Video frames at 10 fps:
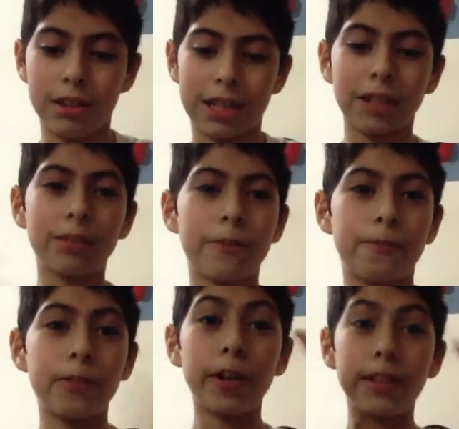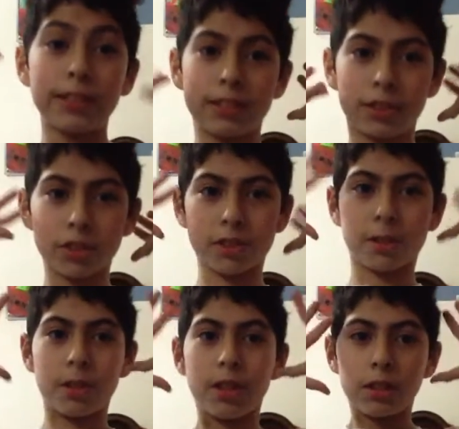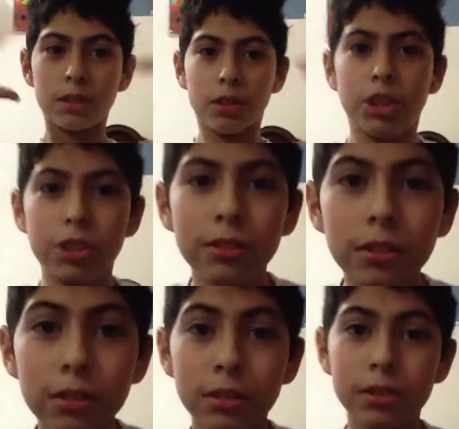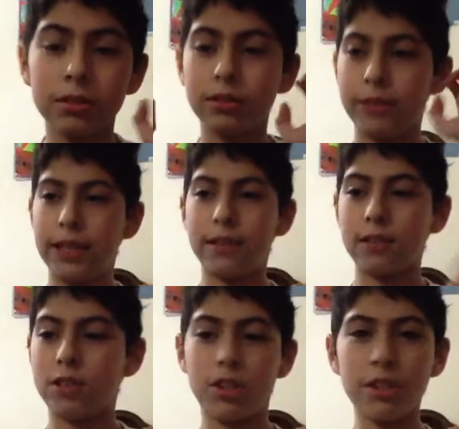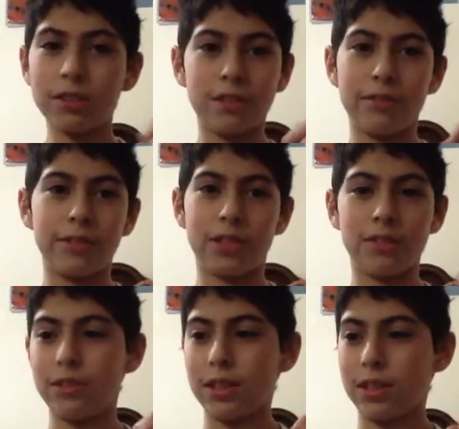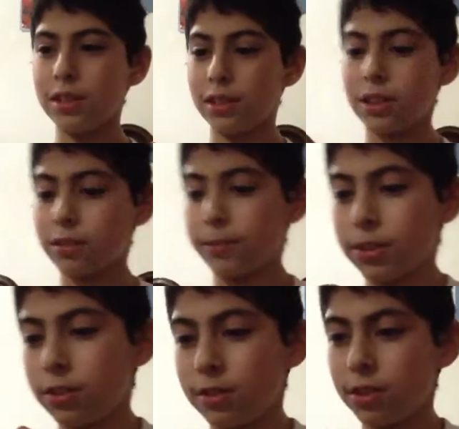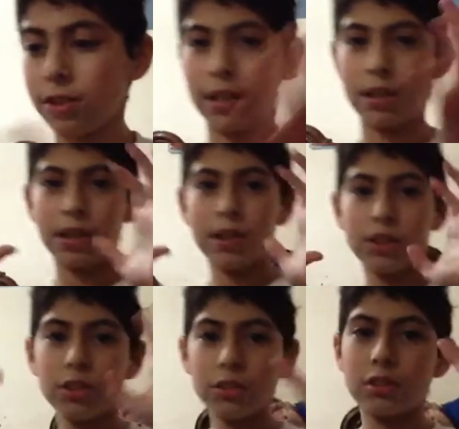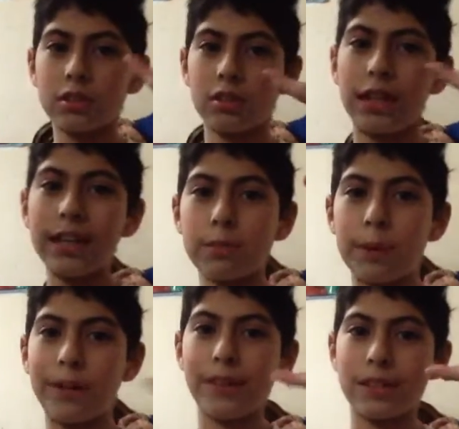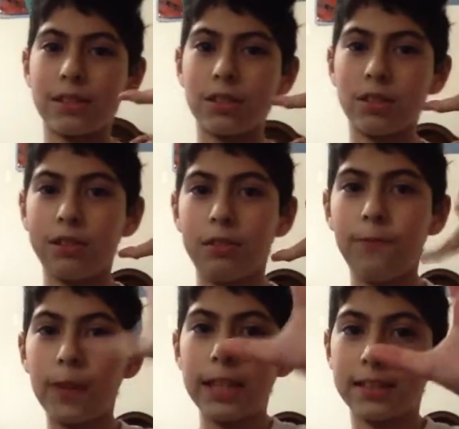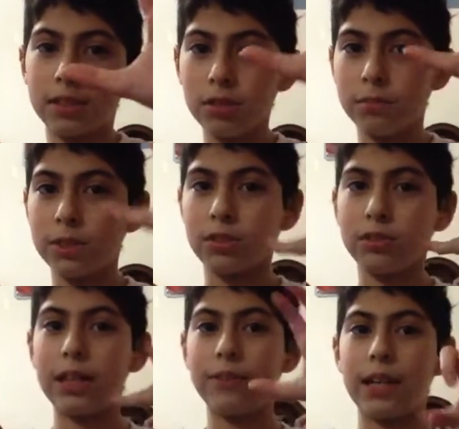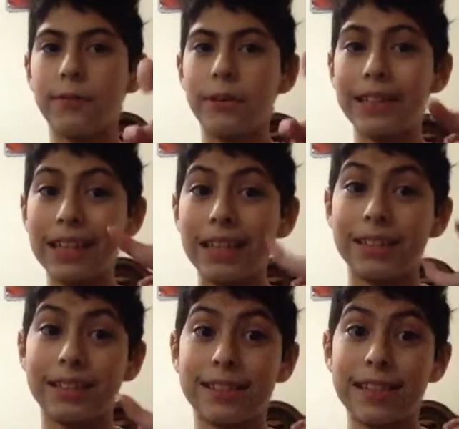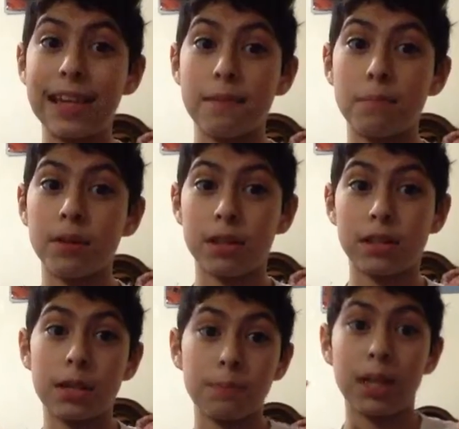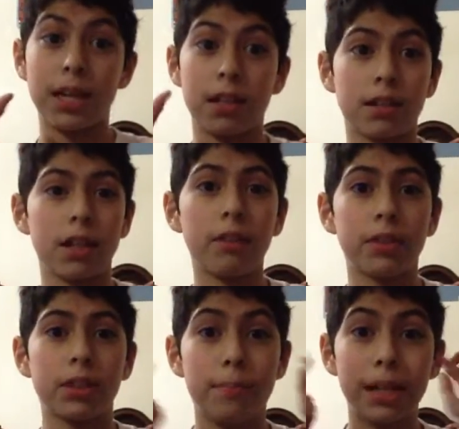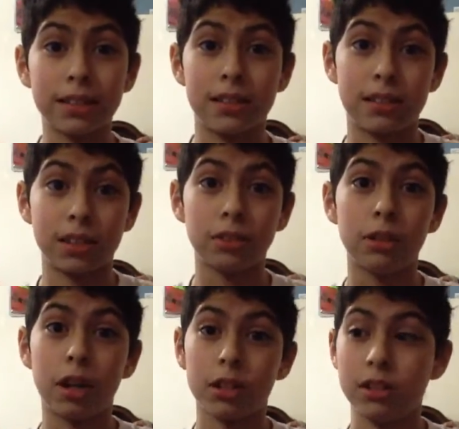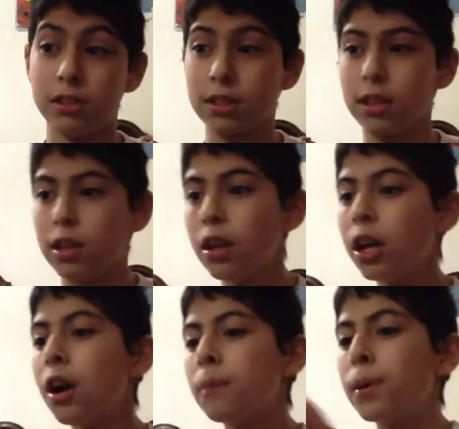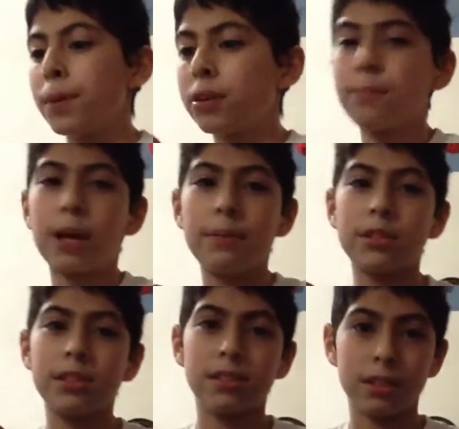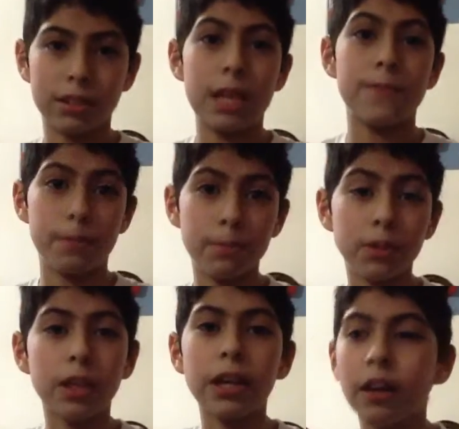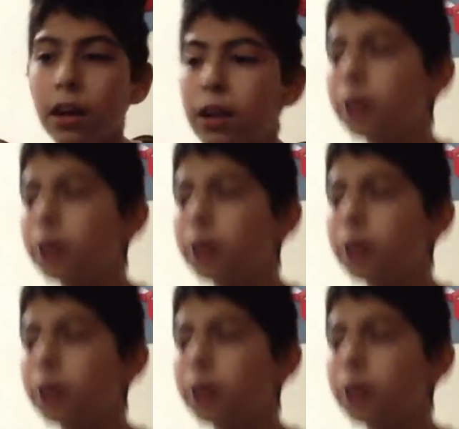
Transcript: Killer Frost just... He shoots, she doesn't really shoot with a gun. Killer Frost doesn't do that. She uses her ice powers to fight Zoom, so that way everyone can escape. Except that guy with the mask is still locked inside. But Barry promises to save him later.